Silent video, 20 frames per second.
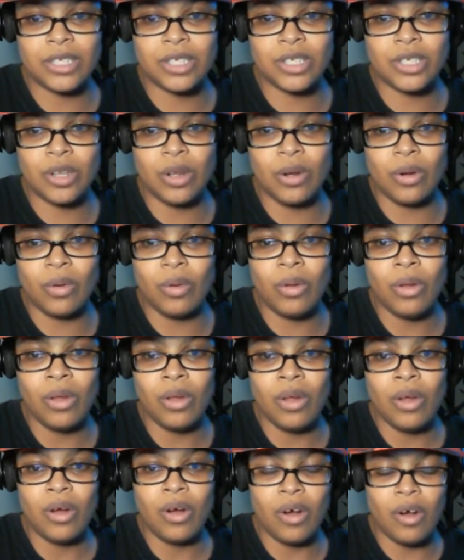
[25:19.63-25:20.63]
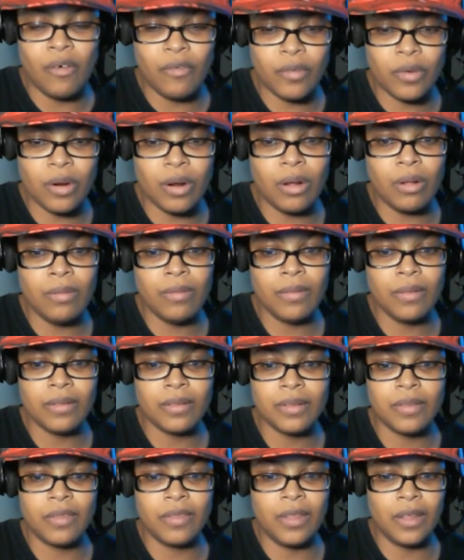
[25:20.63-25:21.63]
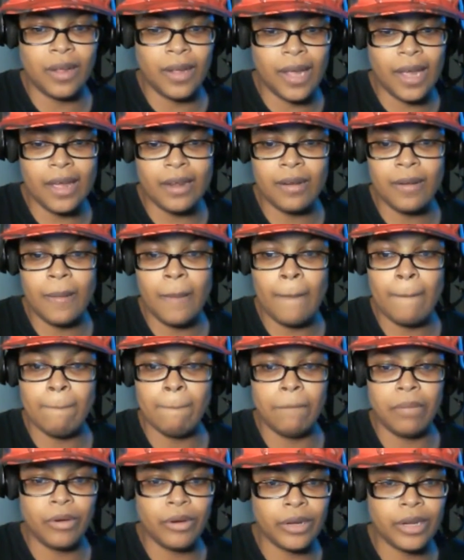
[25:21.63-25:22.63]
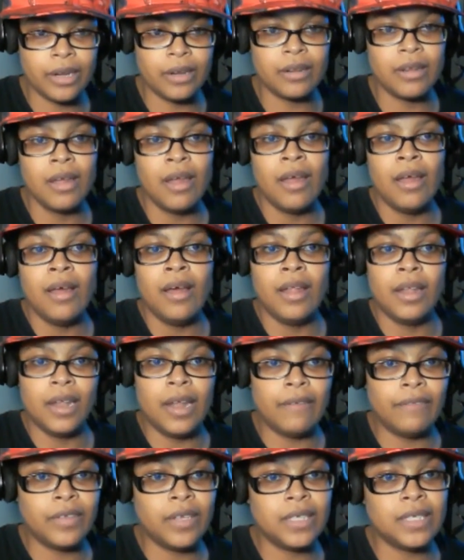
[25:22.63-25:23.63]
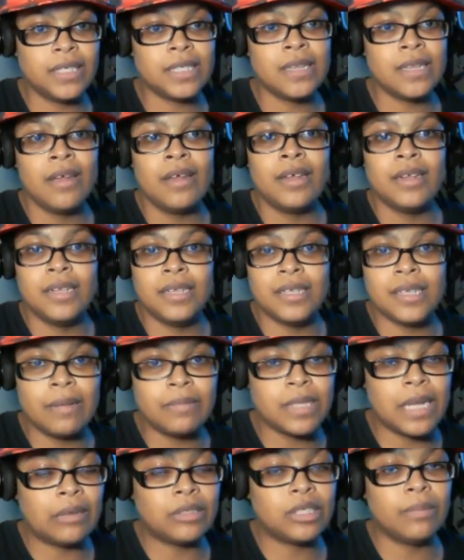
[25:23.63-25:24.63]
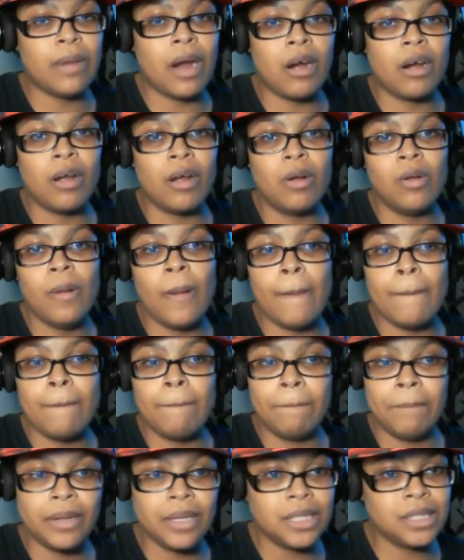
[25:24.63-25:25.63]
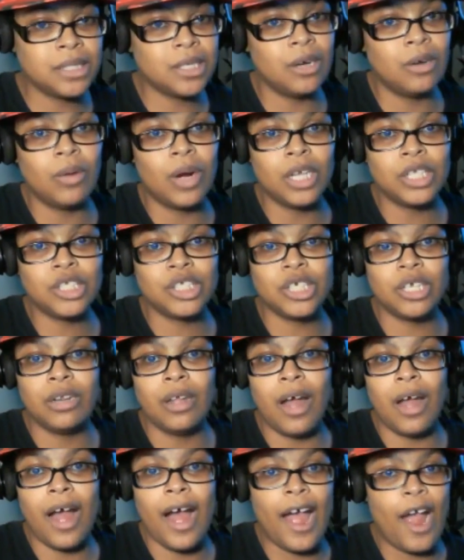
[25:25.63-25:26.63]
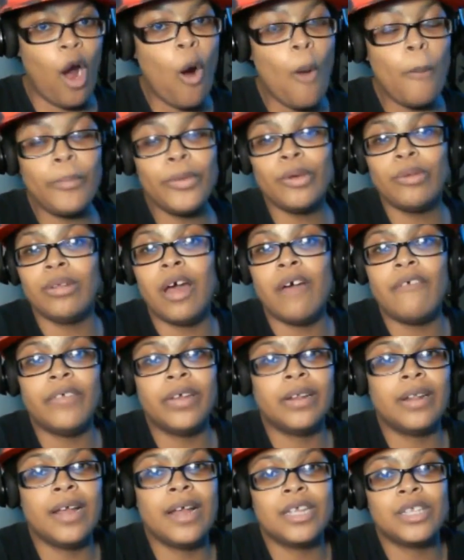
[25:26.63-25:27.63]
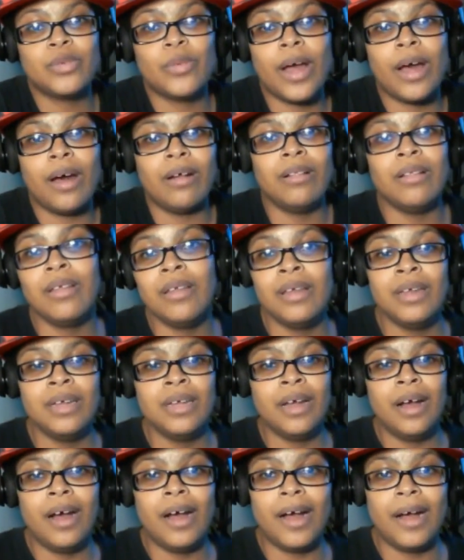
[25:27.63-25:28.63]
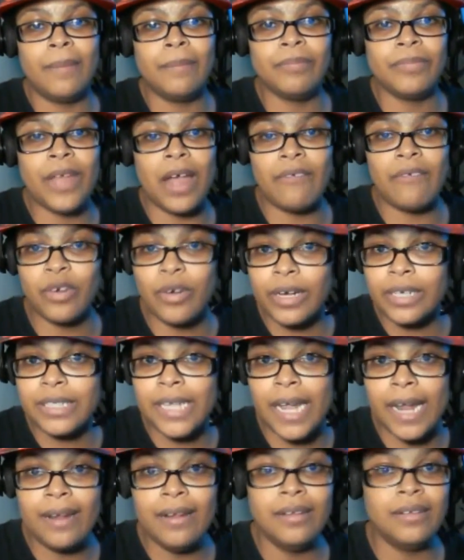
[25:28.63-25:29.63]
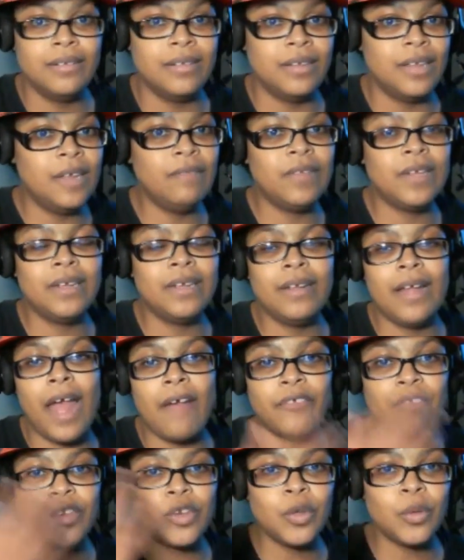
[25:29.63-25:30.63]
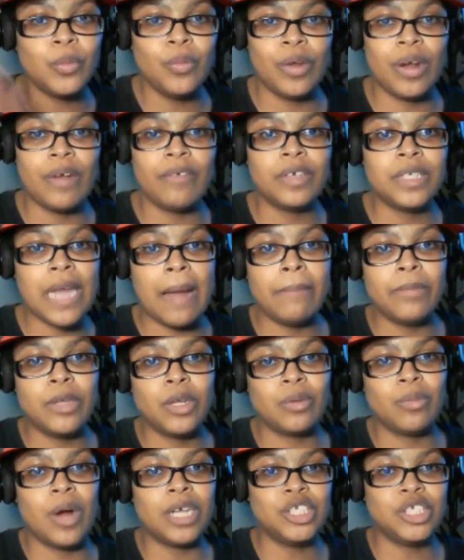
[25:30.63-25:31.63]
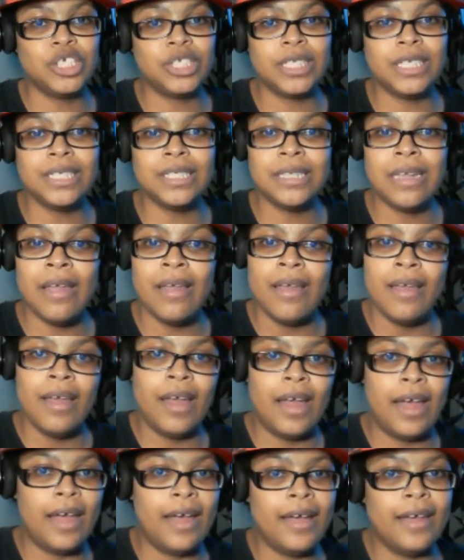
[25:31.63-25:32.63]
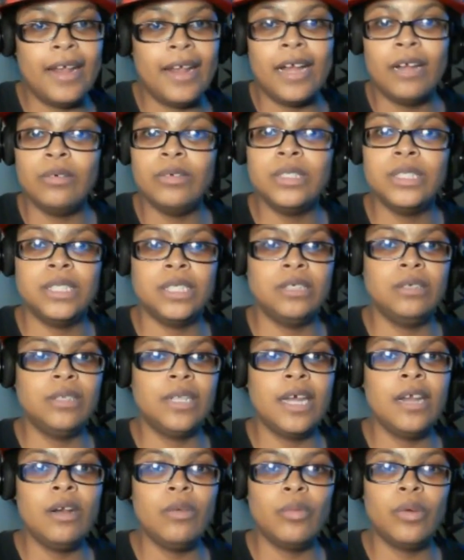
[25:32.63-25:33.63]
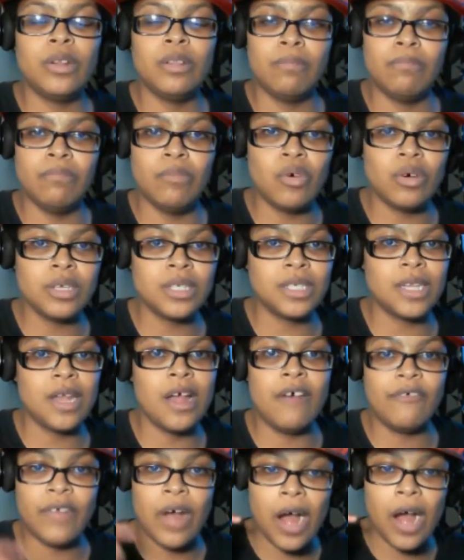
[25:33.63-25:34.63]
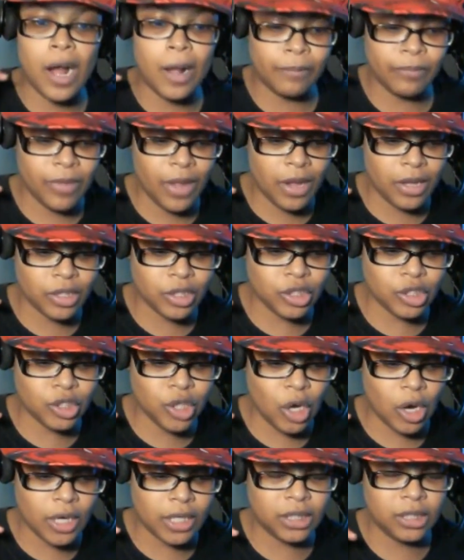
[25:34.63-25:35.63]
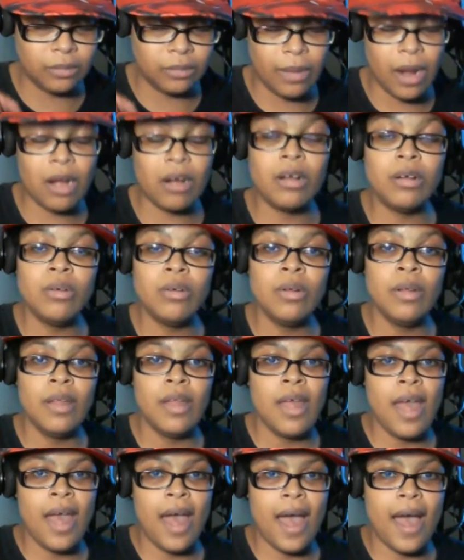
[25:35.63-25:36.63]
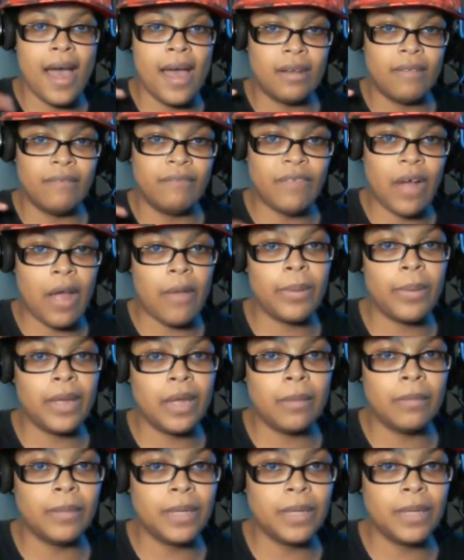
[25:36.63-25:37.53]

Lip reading: So overall, again, brilliant. Love this. This comes out tomorrow. Please go watch it. I hope you love it as well. Have a great day, evening, afternoon, whatever time you're watching this, and I will see you later with more stuff. Starting tomorrow at 5 p.m.